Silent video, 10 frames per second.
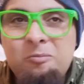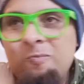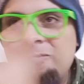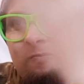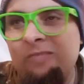
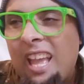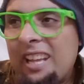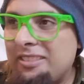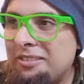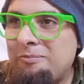Yeah,
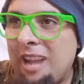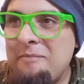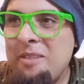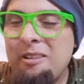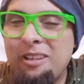just buy
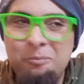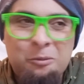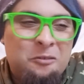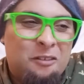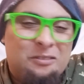me a cup of
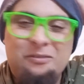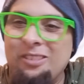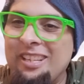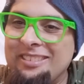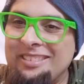coffee, for
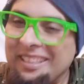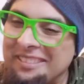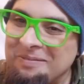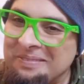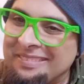God's sake.
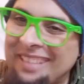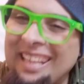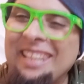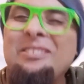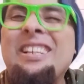I
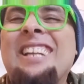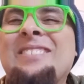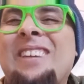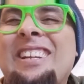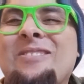love you guys
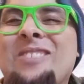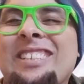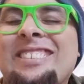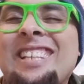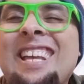very
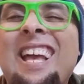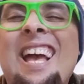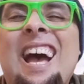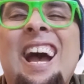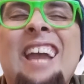much.
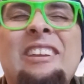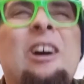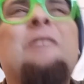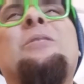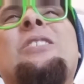I
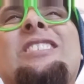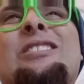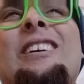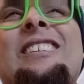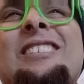hope you
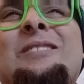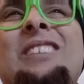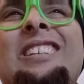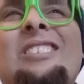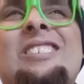enjoyed this
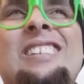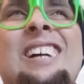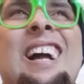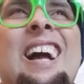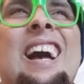video,
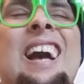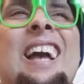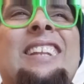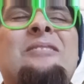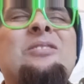
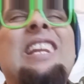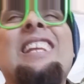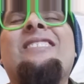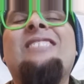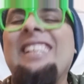and I'm really,
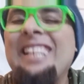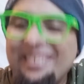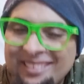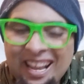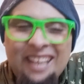really
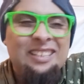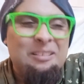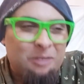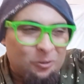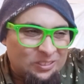excited
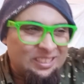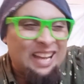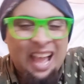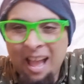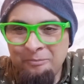about what's gonna
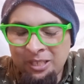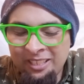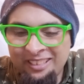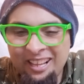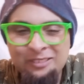happen in the
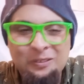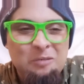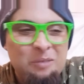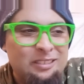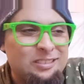next few
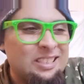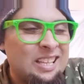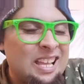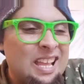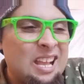months.
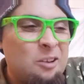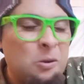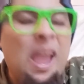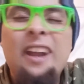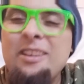We
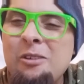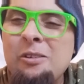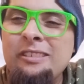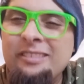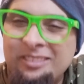are
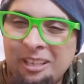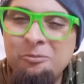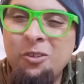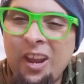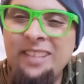going some
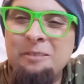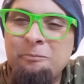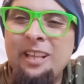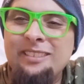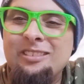crazy
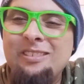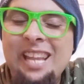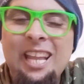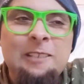places, okay?